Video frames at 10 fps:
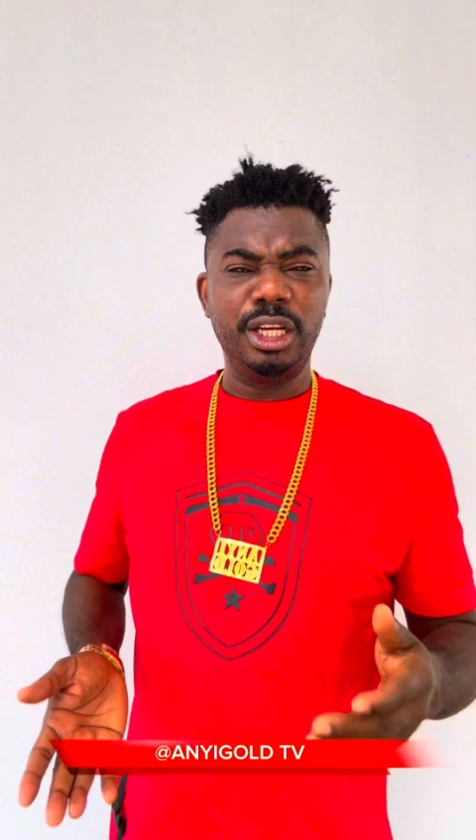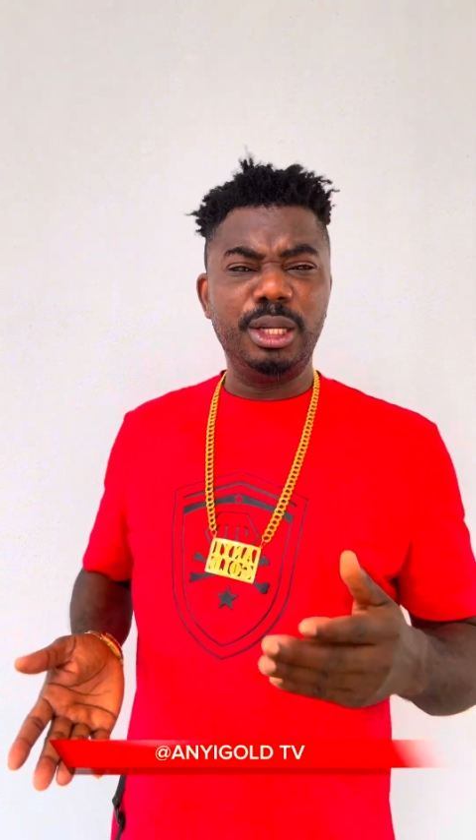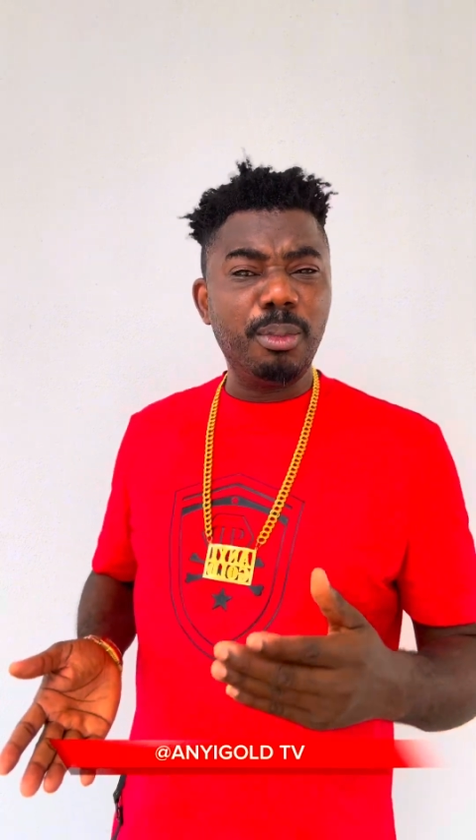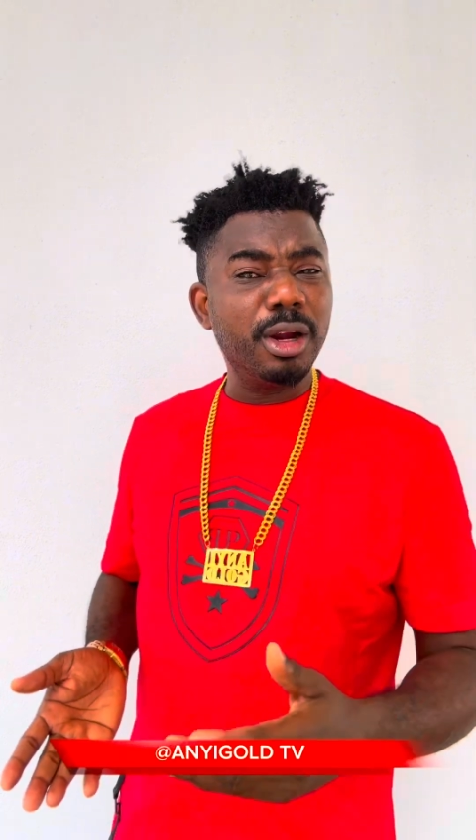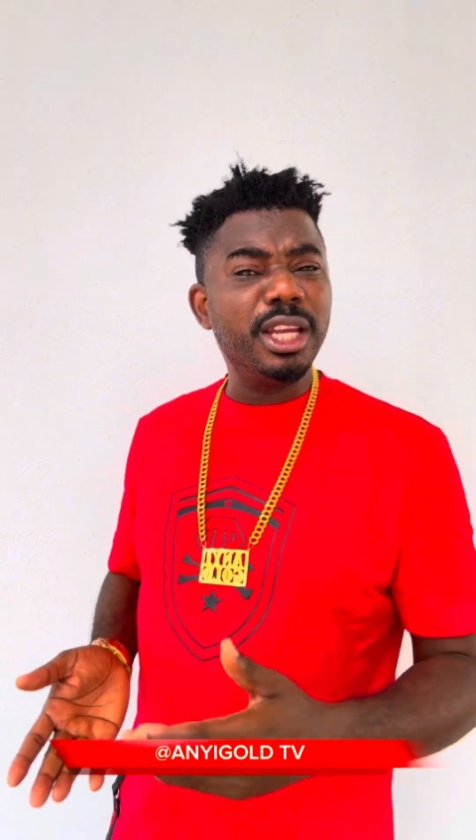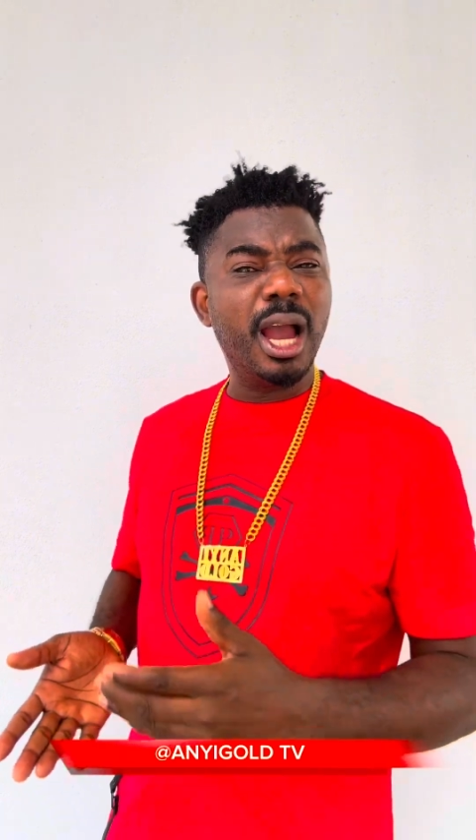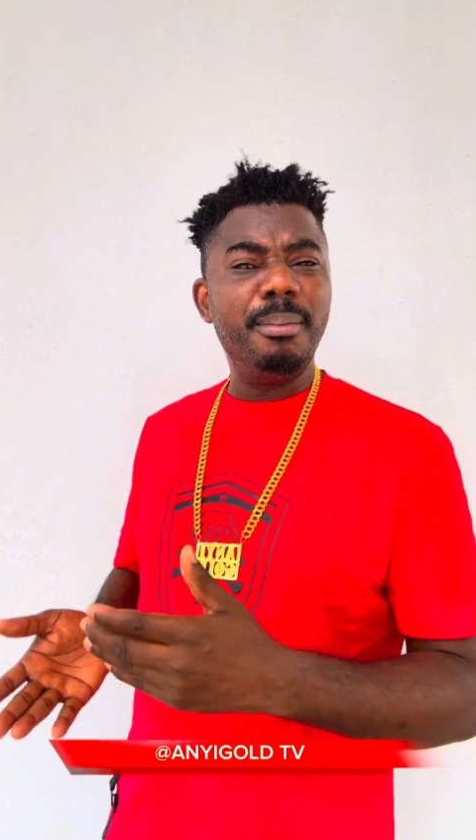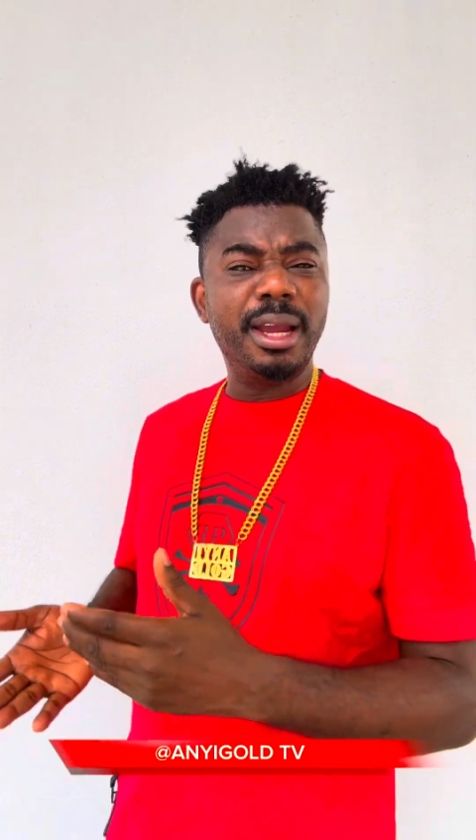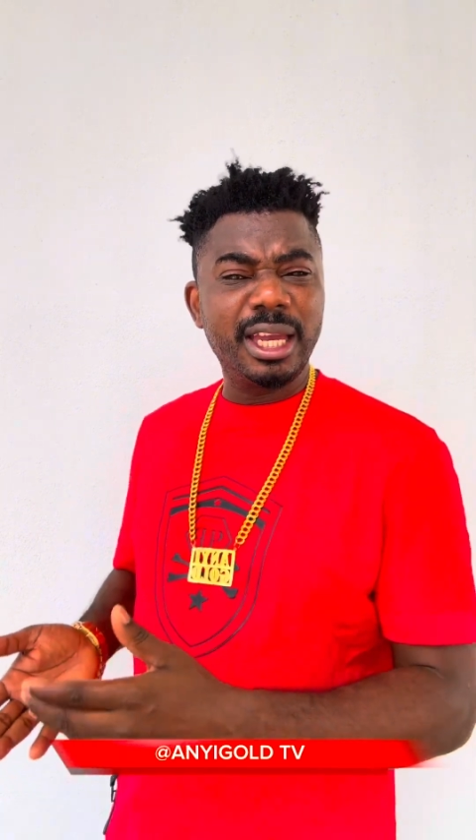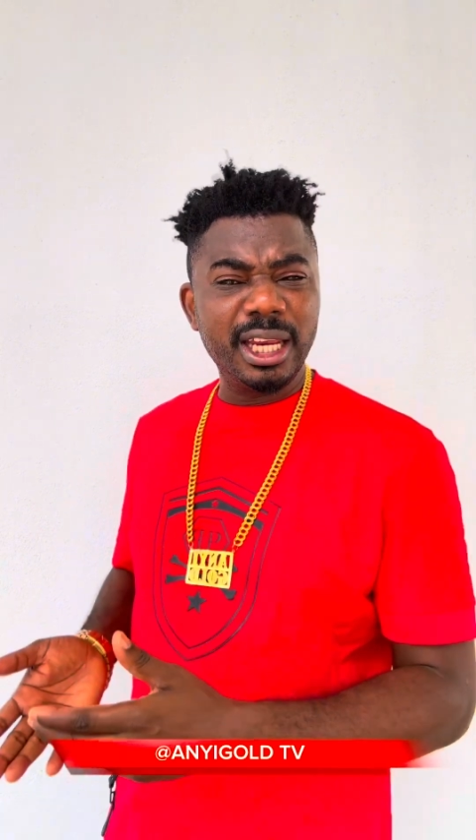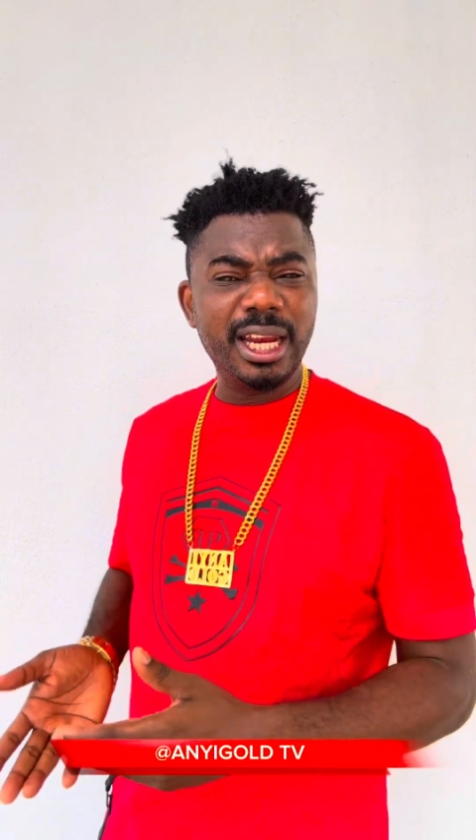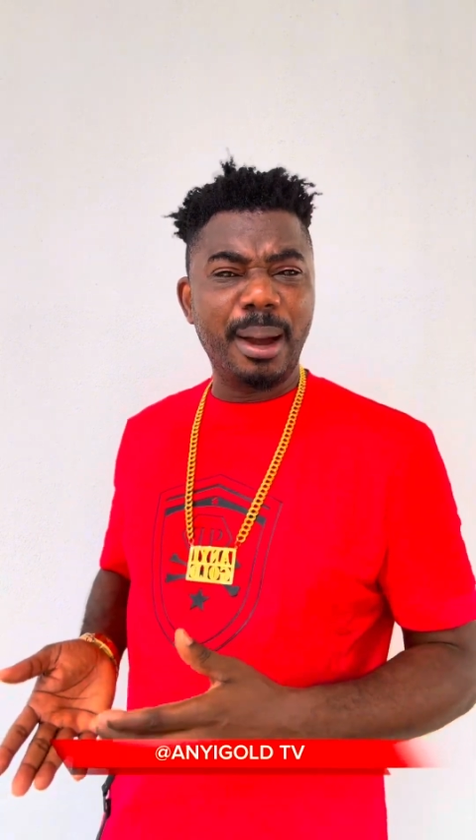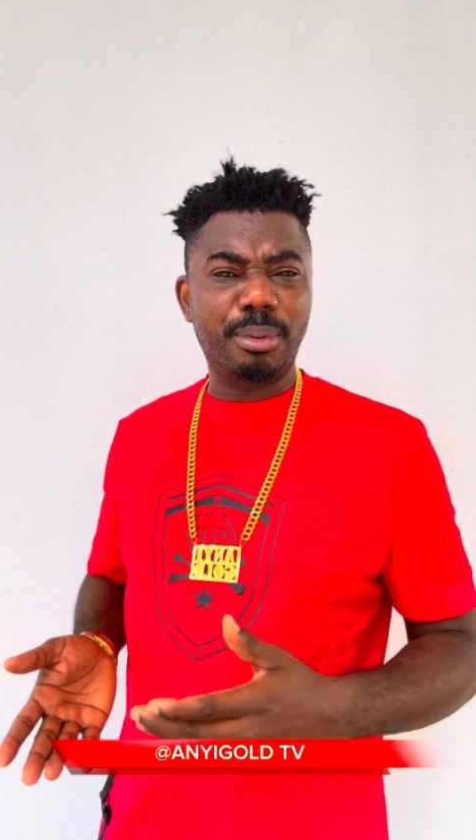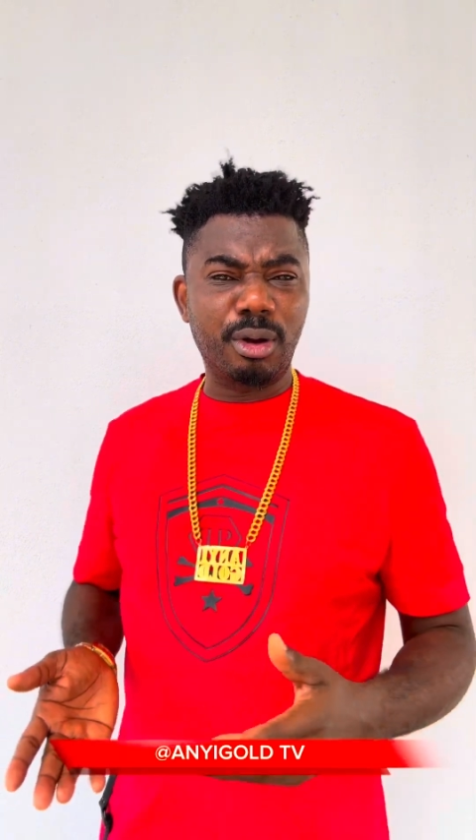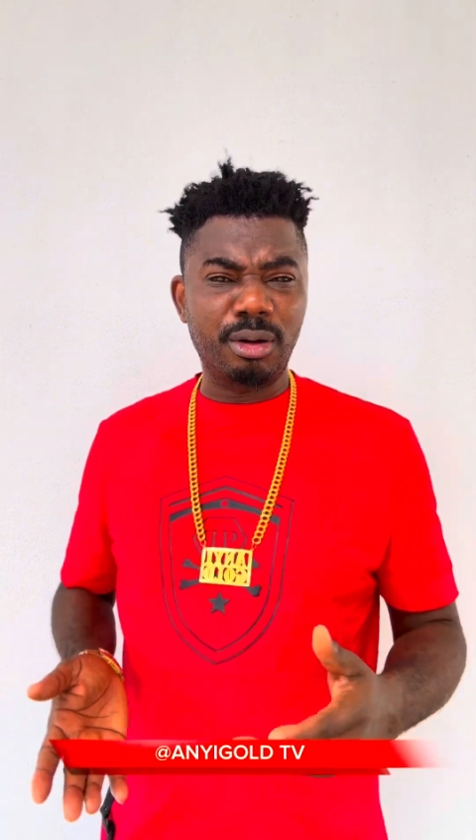The money you are making in
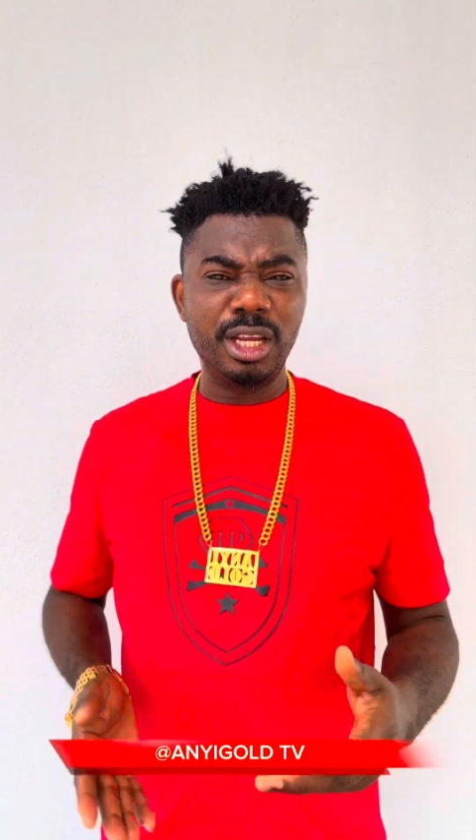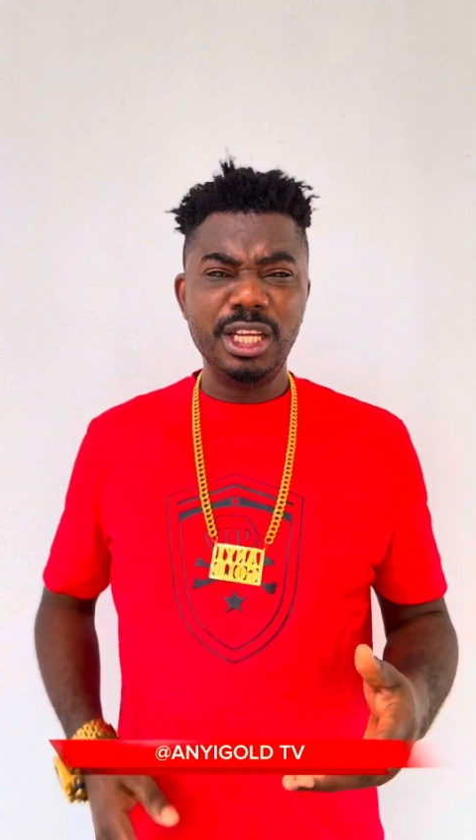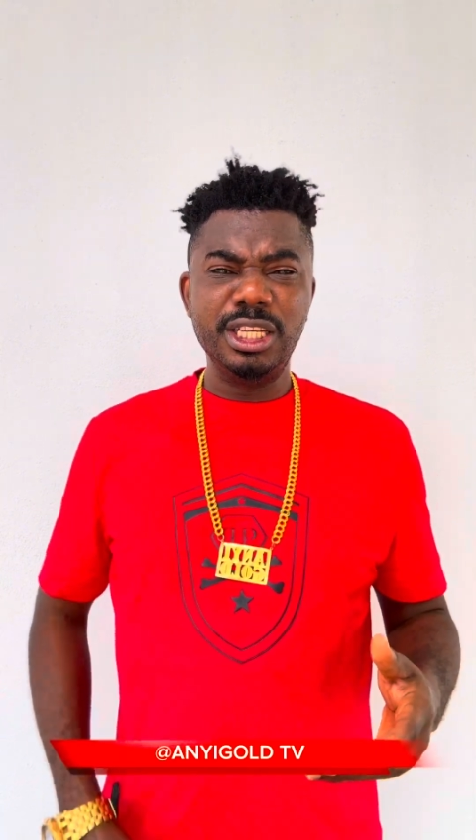abroad